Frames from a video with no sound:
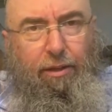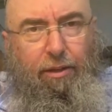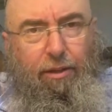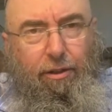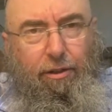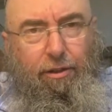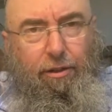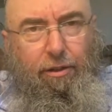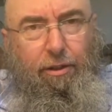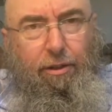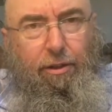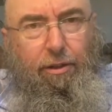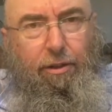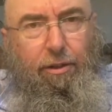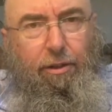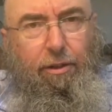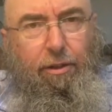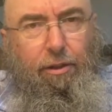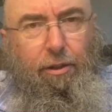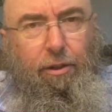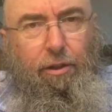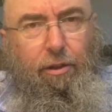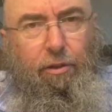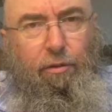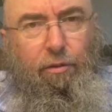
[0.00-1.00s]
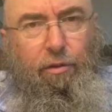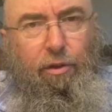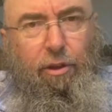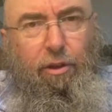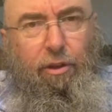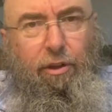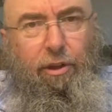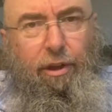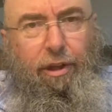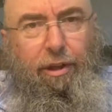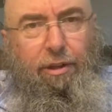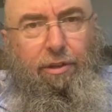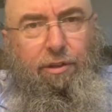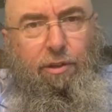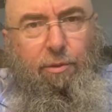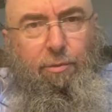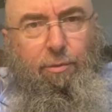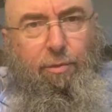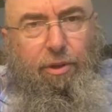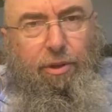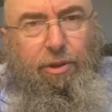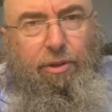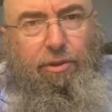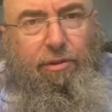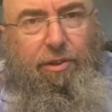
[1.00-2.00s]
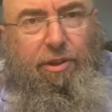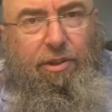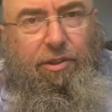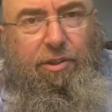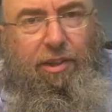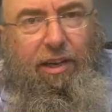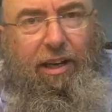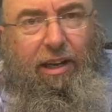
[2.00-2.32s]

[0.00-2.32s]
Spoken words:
and a lot of light, but there is